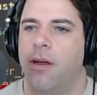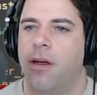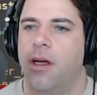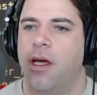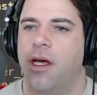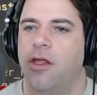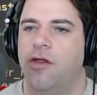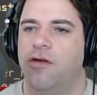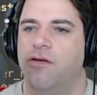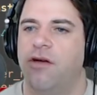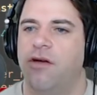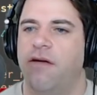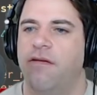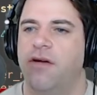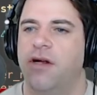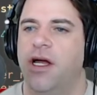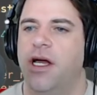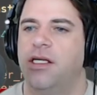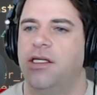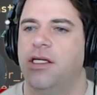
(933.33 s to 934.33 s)
And the
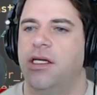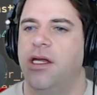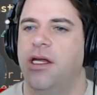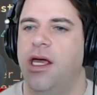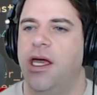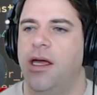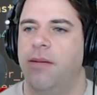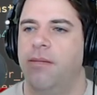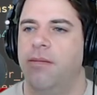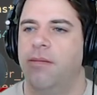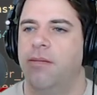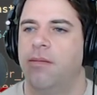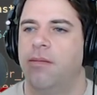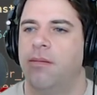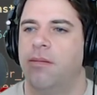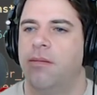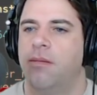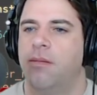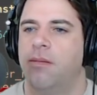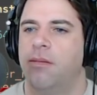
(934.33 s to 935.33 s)
driver has a name,
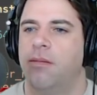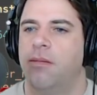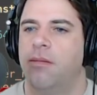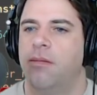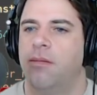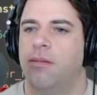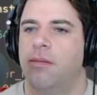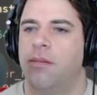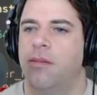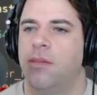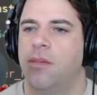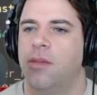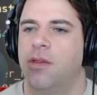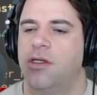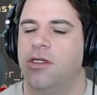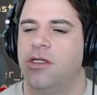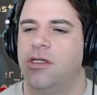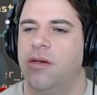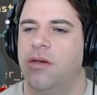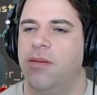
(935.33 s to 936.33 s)

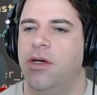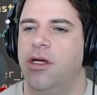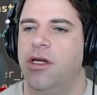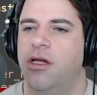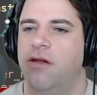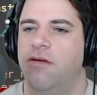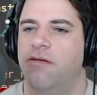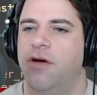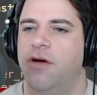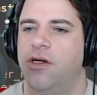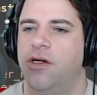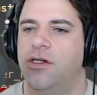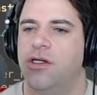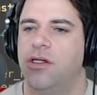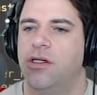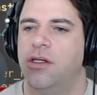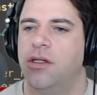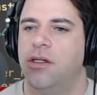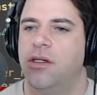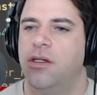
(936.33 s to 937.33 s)
some init
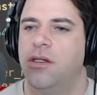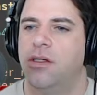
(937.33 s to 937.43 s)
function,